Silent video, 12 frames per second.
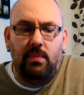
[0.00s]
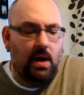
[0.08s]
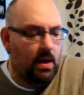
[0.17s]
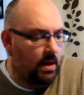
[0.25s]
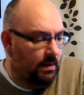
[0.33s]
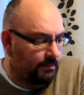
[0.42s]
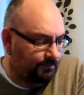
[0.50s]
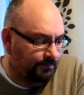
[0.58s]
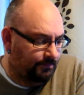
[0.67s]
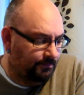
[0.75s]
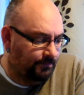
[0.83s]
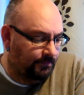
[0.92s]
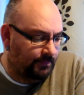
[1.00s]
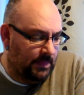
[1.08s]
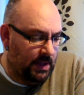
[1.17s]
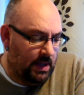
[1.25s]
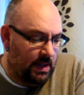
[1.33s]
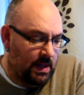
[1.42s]

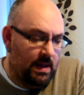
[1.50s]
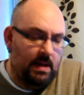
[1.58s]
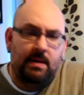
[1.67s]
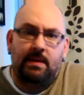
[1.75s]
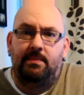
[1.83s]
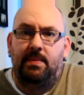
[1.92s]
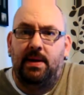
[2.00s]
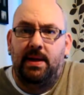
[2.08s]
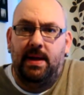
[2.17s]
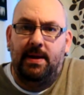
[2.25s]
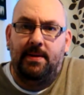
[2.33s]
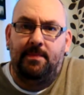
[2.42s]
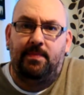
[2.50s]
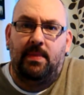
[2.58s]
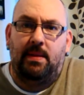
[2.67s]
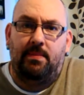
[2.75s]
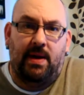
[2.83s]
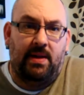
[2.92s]
But yeah,
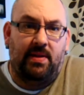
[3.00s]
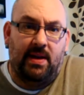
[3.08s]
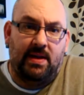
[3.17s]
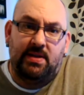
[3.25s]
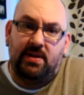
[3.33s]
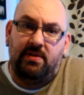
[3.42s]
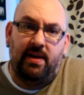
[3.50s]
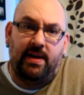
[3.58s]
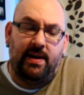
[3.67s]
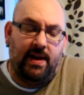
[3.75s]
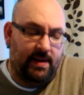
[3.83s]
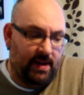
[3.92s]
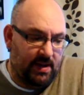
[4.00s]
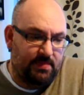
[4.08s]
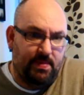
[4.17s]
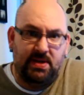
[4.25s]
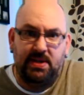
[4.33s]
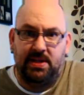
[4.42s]
but I think it's a cracking idea,
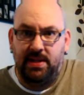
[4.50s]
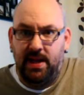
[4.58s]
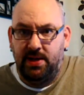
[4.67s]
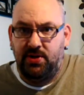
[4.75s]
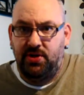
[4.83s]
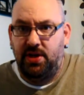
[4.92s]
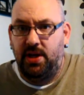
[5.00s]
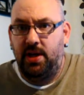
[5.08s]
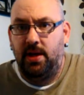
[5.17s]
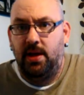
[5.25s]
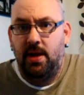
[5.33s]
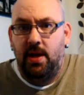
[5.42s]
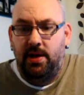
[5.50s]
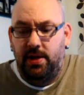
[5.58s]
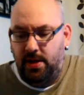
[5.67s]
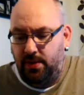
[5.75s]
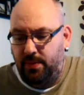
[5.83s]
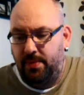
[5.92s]
especially next year.
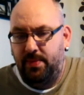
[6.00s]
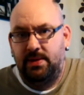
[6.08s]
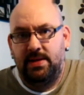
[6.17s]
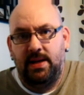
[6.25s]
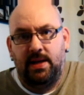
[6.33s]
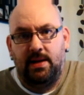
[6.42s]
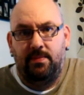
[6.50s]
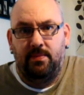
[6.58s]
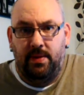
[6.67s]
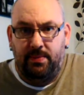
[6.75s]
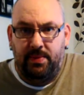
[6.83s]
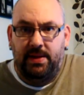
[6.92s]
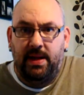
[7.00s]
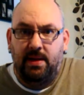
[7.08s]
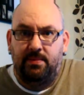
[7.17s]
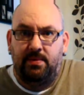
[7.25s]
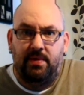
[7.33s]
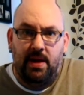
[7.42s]
You know, when we dig
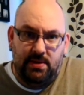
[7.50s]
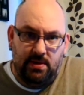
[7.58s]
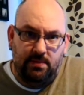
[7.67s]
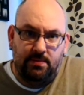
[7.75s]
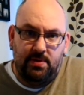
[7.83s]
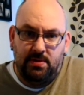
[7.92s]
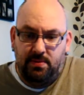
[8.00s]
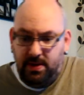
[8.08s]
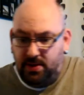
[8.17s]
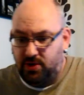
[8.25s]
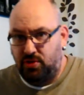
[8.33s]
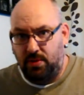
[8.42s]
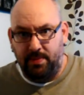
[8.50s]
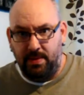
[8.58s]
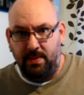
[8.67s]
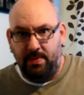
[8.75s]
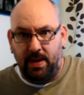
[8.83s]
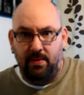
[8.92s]
up the rhizomes, we can swap
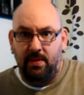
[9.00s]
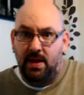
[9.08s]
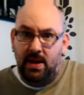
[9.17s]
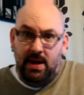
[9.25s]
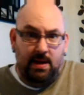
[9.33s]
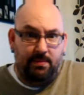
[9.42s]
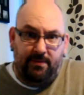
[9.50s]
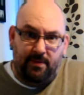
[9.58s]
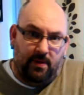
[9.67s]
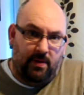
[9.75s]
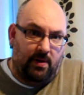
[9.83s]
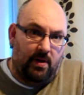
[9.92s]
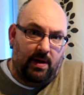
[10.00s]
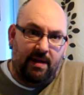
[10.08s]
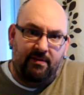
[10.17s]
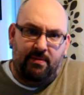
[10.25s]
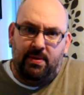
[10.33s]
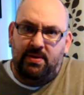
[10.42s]
them about. Before long,
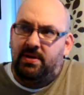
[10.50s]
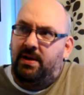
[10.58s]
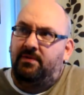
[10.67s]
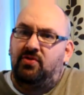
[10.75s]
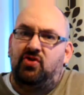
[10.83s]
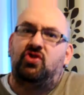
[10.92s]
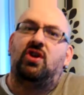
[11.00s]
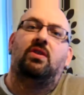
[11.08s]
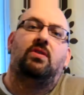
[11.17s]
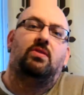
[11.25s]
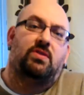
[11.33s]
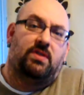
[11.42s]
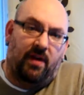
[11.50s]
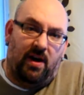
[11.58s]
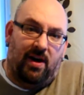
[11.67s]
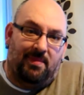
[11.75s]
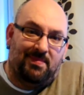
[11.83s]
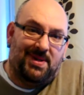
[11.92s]
everybody's going to have jungles of
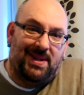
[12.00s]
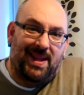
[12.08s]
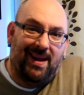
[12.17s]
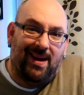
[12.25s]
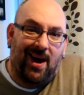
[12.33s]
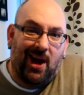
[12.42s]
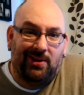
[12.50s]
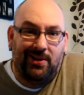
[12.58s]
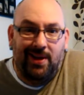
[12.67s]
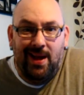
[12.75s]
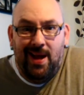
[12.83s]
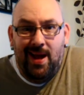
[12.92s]
hops in their garden,